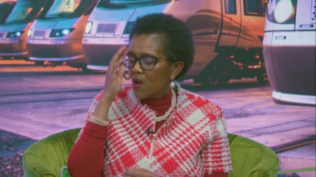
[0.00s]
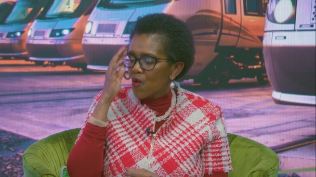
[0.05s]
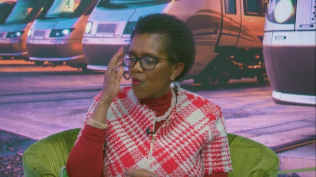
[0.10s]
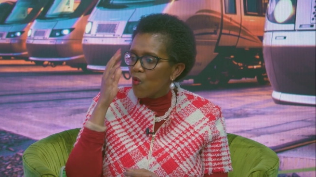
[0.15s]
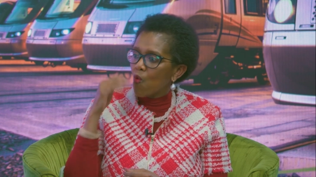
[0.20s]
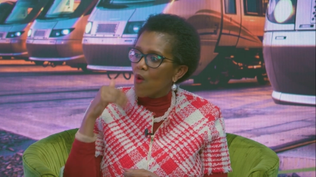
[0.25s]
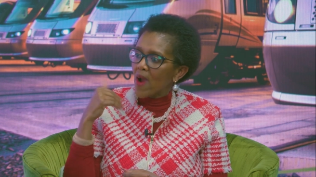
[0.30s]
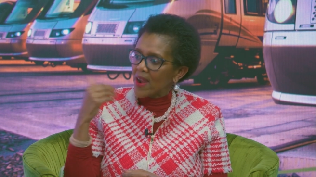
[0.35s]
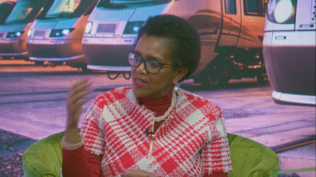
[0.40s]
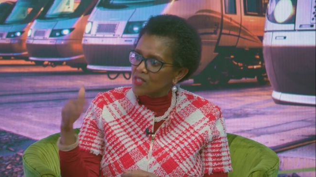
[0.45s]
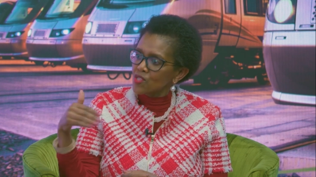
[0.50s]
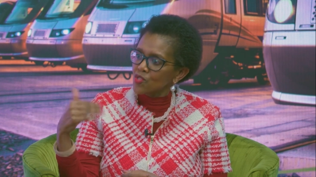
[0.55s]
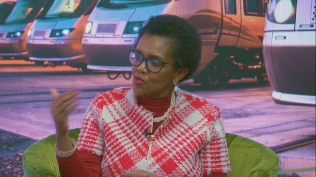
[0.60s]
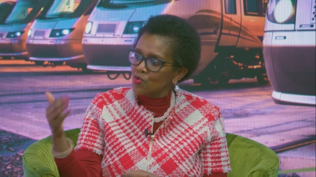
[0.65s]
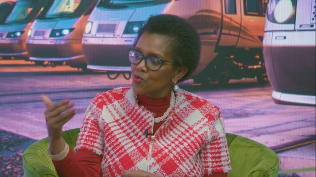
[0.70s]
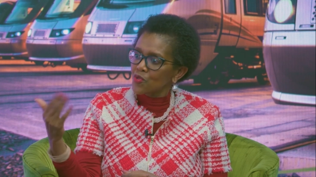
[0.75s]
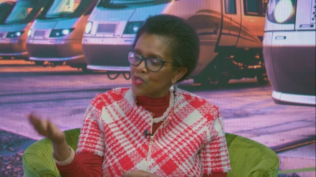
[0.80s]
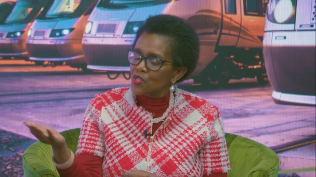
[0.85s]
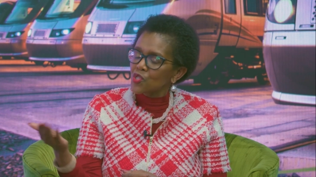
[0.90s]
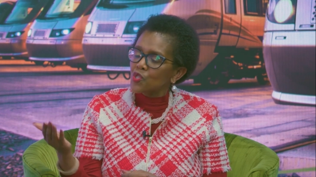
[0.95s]
want
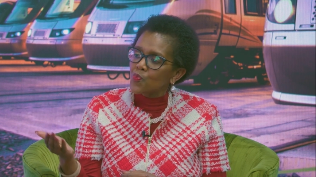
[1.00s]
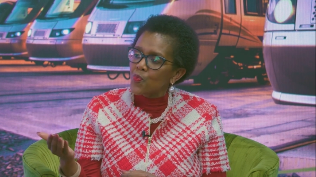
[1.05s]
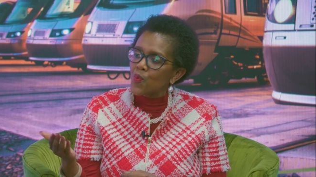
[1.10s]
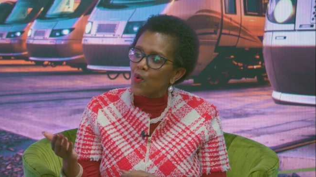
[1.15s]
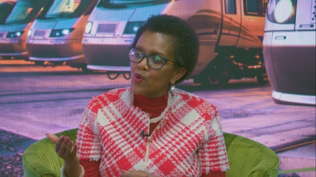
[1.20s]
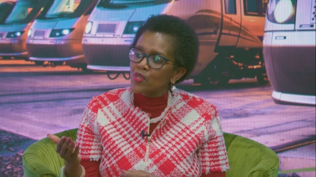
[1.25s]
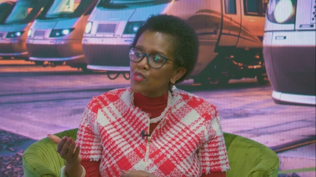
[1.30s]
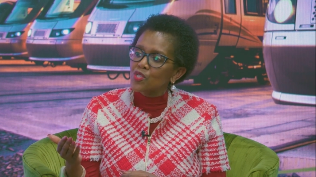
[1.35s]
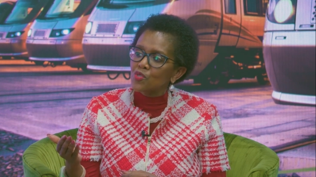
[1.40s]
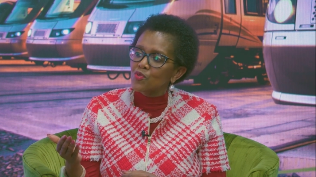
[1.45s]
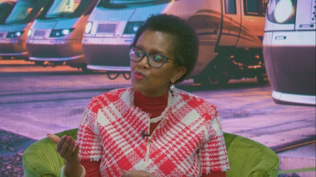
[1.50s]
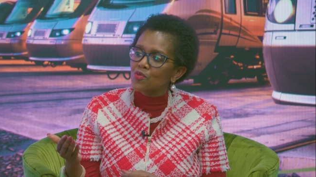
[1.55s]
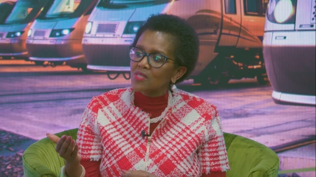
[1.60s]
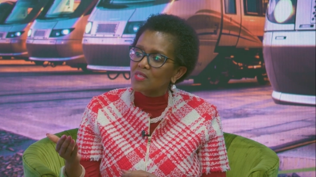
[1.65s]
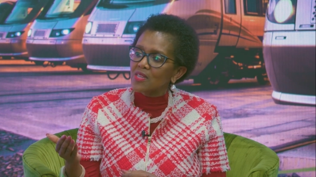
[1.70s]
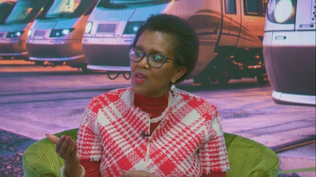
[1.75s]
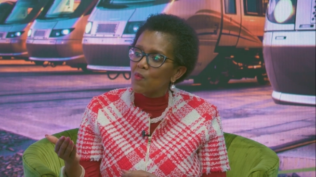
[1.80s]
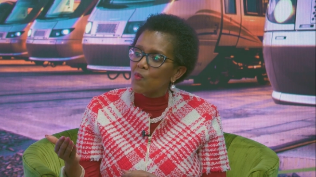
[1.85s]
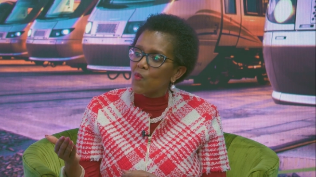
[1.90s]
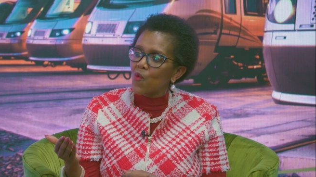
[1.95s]
to respond to
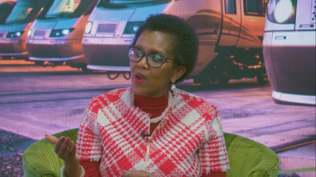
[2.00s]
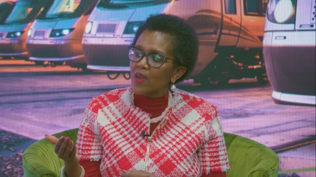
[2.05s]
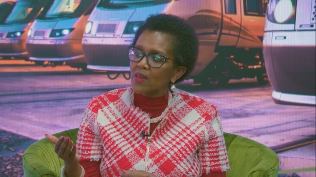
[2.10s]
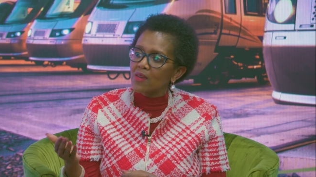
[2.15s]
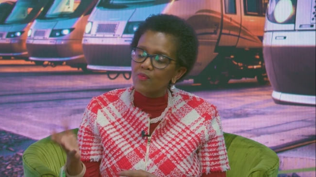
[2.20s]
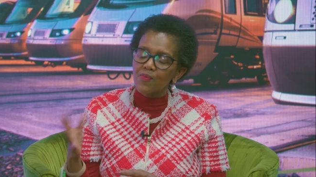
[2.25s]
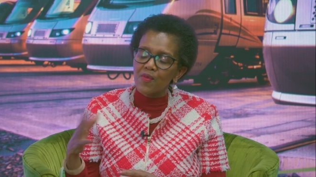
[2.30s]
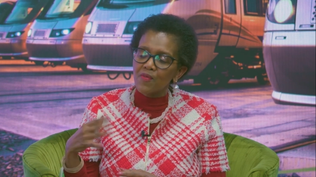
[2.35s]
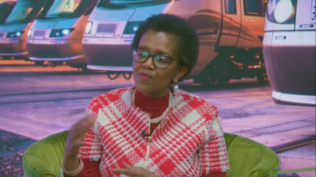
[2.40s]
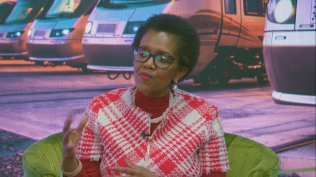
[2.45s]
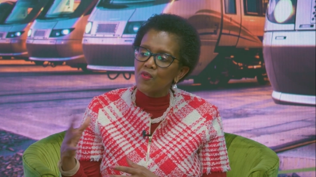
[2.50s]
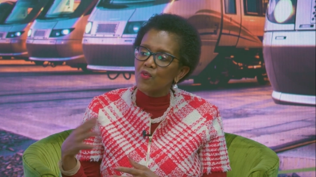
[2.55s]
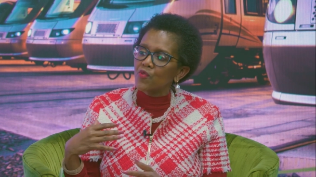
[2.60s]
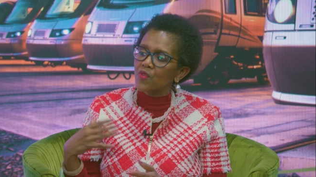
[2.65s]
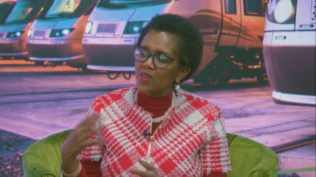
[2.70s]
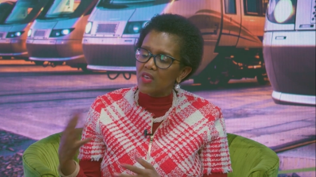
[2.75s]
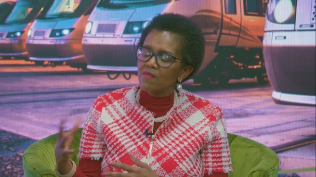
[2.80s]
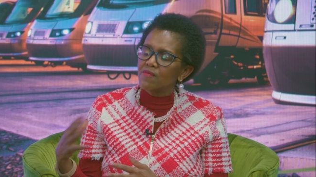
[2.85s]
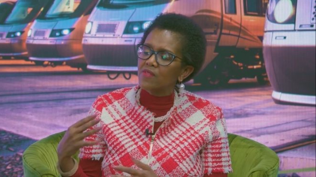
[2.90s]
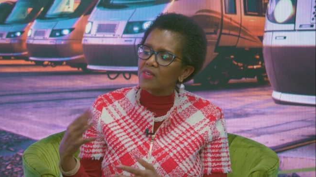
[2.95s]
someone before you
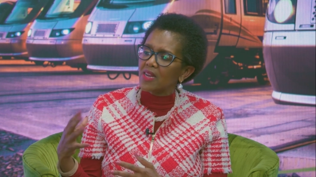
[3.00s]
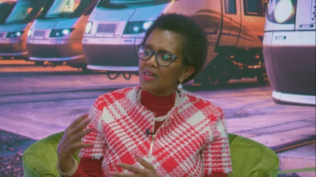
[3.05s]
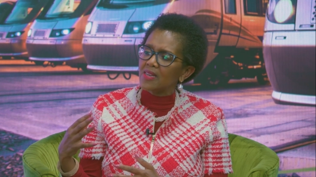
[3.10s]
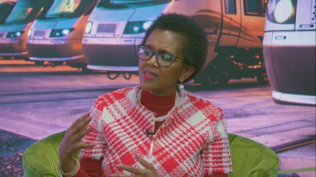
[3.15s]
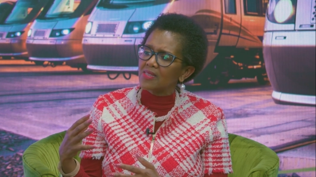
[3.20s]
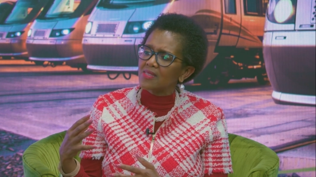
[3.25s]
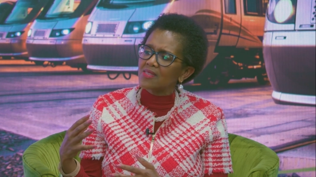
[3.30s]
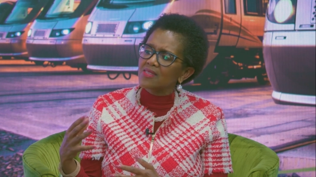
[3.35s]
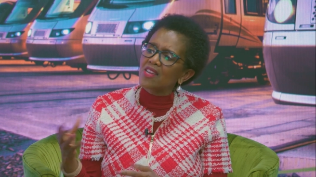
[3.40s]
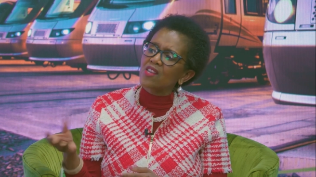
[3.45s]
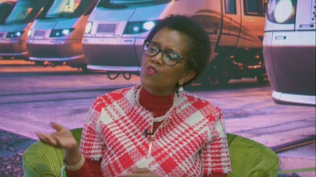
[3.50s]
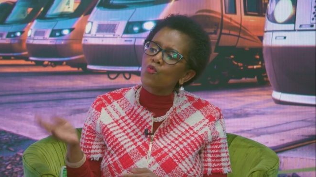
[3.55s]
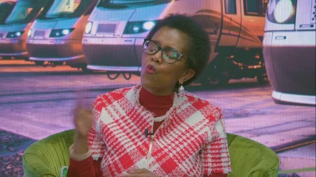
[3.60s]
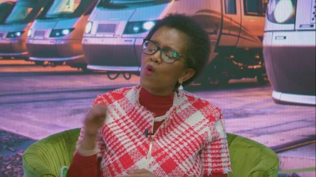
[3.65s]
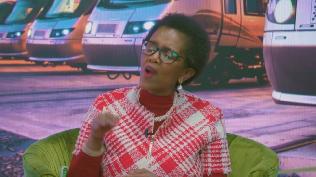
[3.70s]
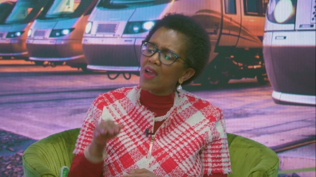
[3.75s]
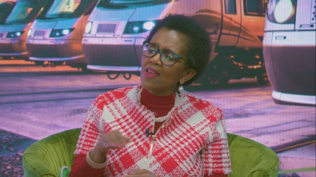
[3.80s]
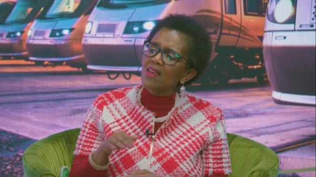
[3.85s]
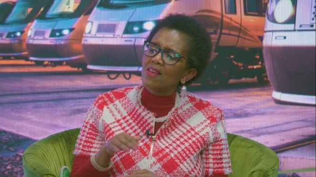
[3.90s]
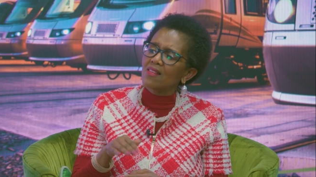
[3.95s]
even understand
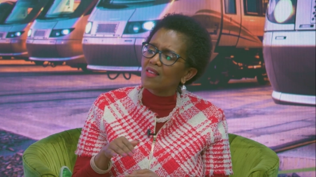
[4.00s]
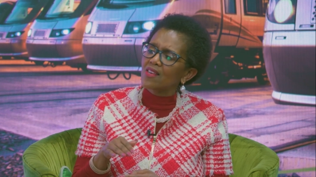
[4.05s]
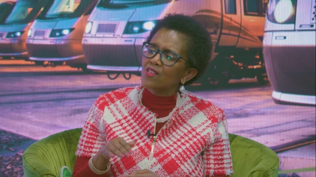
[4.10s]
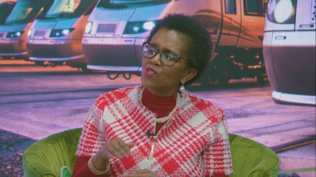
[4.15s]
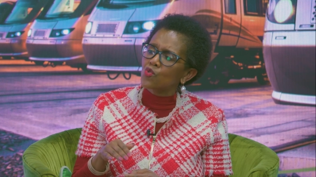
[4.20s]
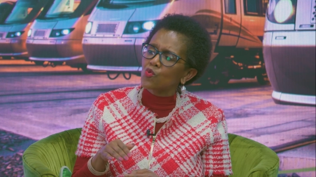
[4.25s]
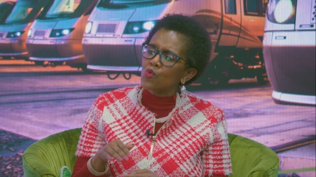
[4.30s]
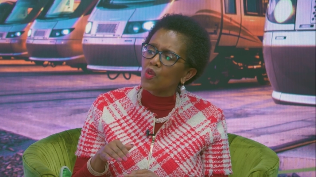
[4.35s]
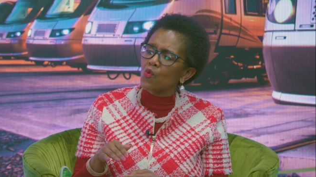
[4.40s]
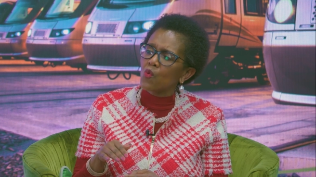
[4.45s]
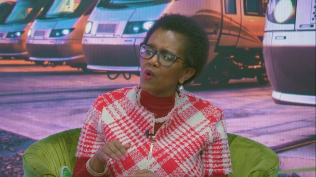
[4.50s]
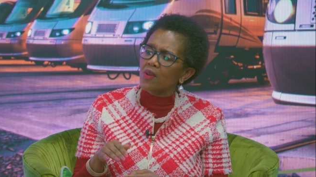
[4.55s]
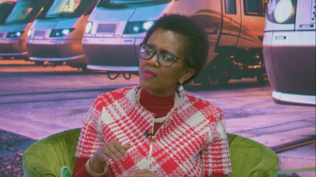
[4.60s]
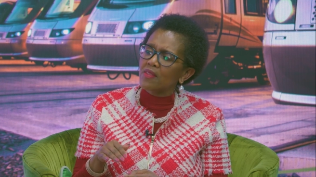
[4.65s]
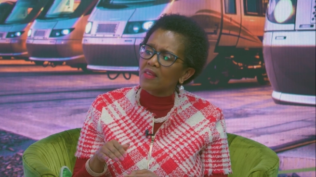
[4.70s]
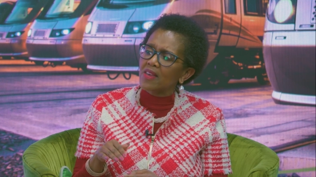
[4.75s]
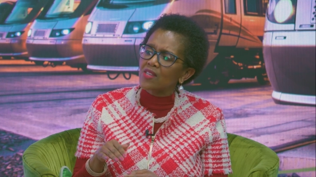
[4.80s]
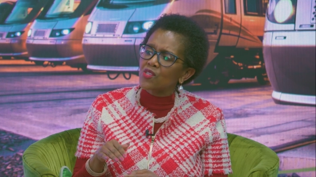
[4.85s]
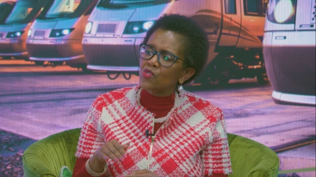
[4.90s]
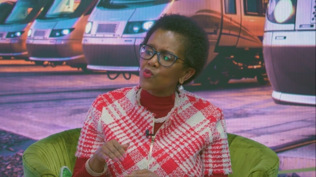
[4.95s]
why are they doing what
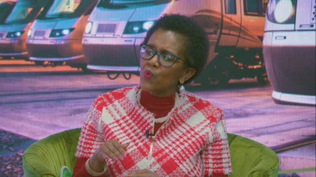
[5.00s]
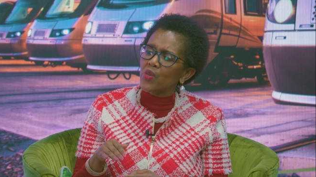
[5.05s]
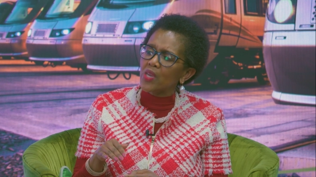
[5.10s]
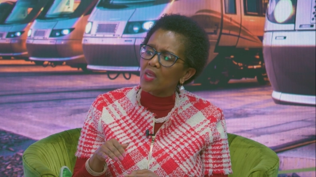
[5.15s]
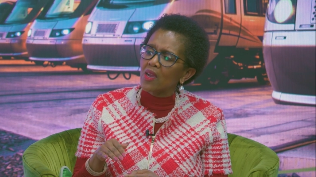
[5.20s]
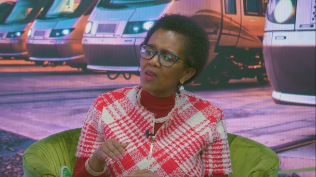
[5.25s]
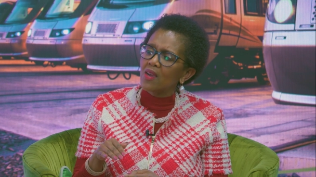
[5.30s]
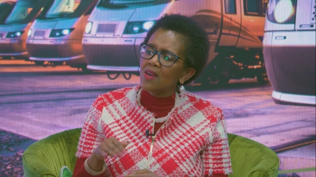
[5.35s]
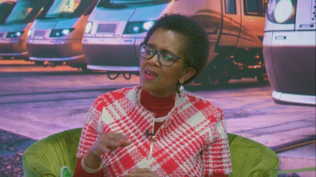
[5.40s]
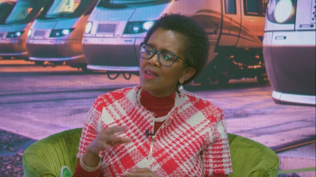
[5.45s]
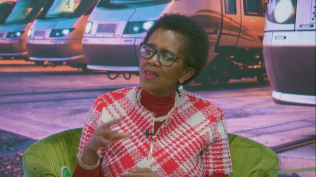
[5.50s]
they are doing